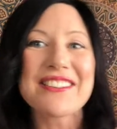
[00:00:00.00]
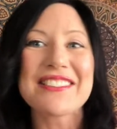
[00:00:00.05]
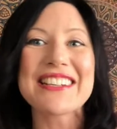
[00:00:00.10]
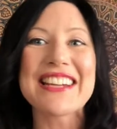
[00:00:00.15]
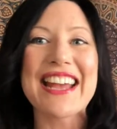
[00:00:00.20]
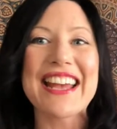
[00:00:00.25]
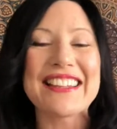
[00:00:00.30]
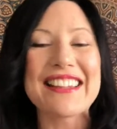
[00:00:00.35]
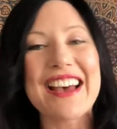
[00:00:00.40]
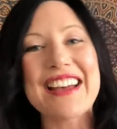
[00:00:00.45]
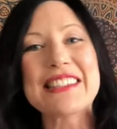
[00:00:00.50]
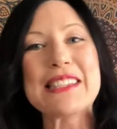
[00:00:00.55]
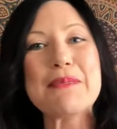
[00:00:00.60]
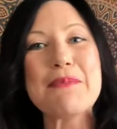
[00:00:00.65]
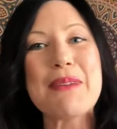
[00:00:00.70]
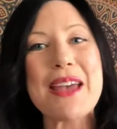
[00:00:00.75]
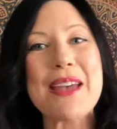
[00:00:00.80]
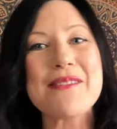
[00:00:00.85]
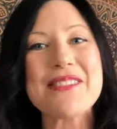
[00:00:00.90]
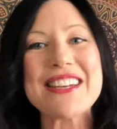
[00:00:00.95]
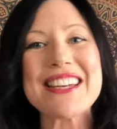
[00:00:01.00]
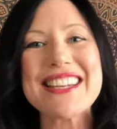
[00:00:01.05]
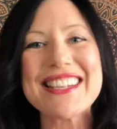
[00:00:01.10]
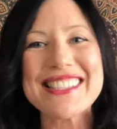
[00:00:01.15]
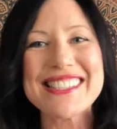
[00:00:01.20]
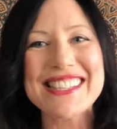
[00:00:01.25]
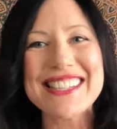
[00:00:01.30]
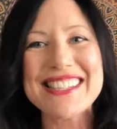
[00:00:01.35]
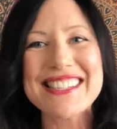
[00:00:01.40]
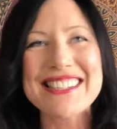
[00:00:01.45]
create lots of
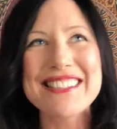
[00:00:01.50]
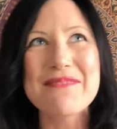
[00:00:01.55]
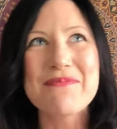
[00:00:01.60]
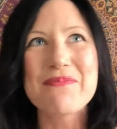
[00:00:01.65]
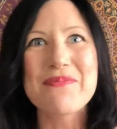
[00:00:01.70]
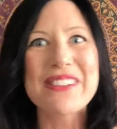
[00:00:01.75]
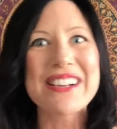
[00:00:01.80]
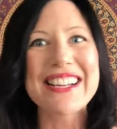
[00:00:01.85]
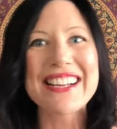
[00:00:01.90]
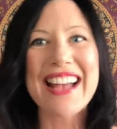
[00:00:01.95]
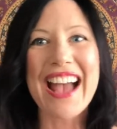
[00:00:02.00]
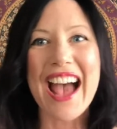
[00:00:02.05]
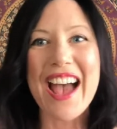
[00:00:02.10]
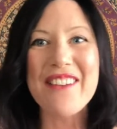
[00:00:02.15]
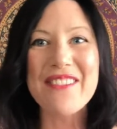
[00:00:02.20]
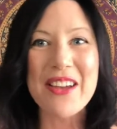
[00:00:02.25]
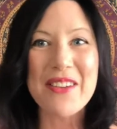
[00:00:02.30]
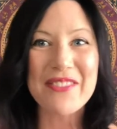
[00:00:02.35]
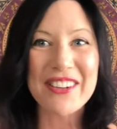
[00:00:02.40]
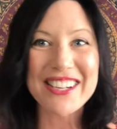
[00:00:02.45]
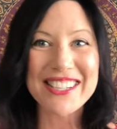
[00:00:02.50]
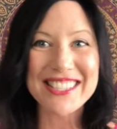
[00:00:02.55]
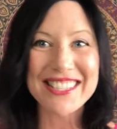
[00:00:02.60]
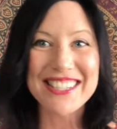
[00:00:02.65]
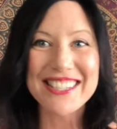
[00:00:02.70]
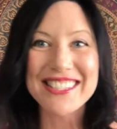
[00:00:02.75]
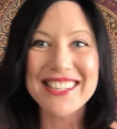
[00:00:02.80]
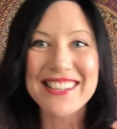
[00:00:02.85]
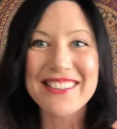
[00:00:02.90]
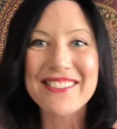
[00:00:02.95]
babies and bring high vibration
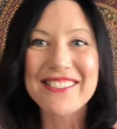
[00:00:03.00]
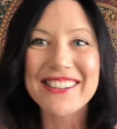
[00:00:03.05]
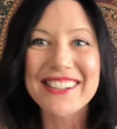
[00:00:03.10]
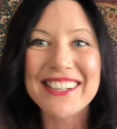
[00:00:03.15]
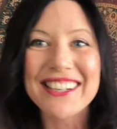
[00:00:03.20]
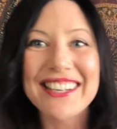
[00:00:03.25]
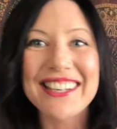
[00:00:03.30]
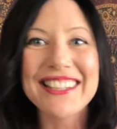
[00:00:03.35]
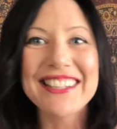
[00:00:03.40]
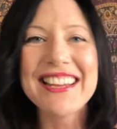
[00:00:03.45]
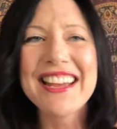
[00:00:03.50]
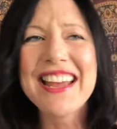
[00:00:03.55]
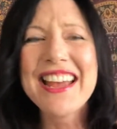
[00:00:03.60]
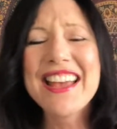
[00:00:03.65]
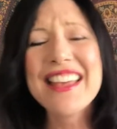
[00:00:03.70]
into the world.